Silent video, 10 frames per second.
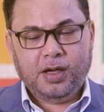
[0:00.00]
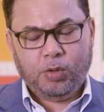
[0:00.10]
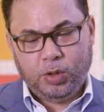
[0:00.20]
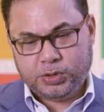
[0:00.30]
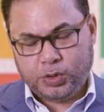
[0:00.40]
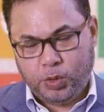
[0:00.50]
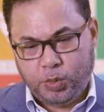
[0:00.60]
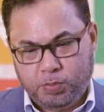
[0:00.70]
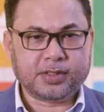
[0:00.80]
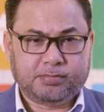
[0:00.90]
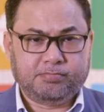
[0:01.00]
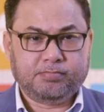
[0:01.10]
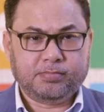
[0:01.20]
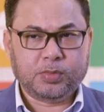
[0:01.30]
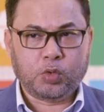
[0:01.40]
also
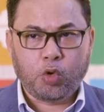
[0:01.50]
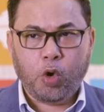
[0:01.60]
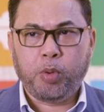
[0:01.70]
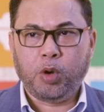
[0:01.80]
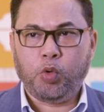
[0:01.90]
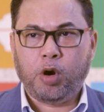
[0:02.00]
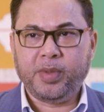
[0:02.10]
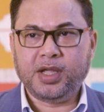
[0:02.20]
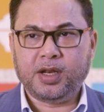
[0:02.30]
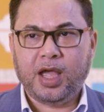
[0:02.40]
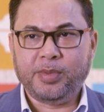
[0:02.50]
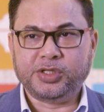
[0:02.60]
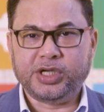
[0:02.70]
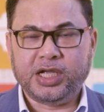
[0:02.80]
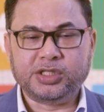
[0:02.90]
global warming,
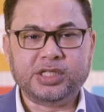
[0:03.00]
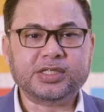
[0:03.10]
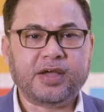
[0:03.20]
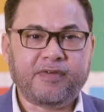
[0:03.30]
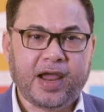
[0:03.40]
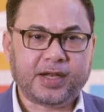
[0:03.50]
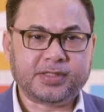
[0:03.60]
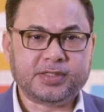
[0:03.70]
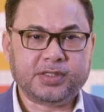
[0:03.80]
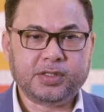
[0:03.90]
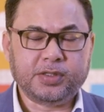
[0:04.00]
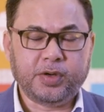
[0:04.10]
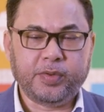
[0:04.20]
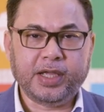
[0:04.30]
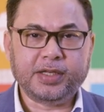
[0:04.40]
climate change, these are facts,
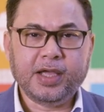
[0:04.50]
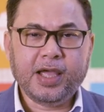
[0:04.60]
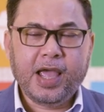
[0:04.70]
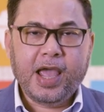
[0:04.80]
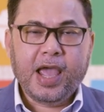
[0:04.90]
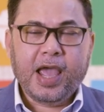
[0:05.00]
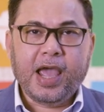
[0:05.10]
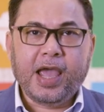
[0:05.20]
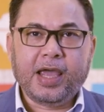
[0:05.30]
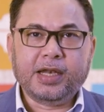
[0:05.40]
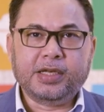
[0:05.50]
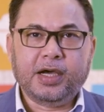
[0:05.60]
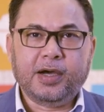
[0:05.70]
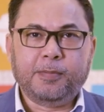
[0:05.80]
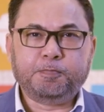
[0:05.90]
all right? And
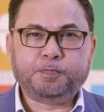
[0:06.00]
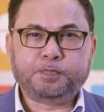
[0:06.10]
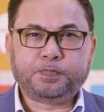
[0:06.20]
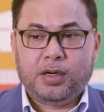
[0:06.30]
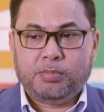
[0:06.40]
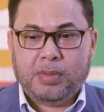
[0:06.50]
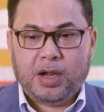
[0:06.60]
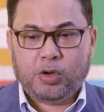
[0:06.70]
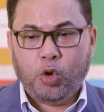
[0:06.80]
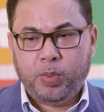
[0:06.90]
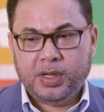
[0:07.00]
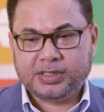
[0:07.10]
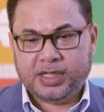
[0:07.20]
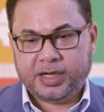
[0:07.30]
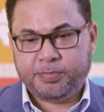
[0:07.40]
our global
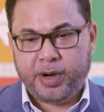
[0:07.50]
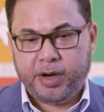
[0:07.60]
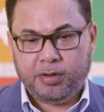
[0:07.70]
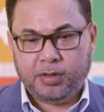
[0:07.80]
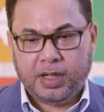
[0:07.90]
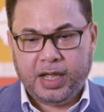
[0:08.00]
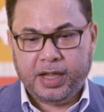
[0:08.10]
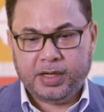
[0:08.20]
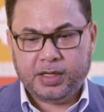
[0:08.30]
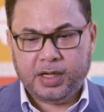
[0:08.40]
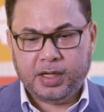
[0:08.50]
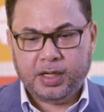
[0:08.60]
is at peril, and